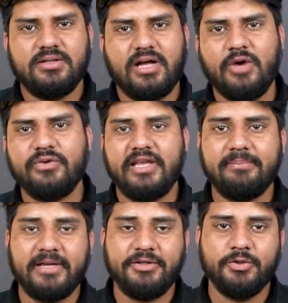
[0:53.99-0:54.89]
How
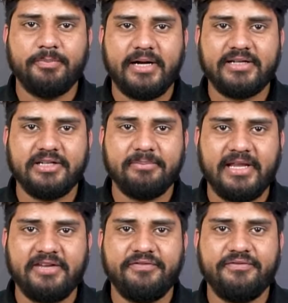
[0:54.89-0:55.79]
can my new partner
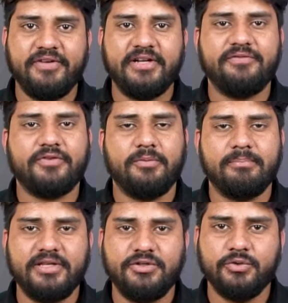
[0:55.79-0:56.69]
benefit from
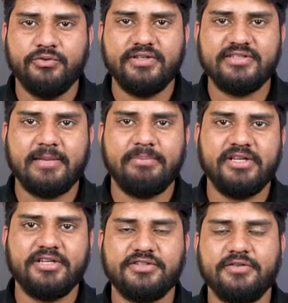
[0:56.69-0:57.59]
my U visa
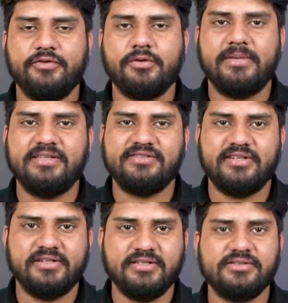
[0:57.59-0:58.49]
application for my
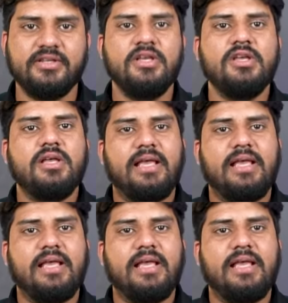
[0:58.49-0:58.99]
status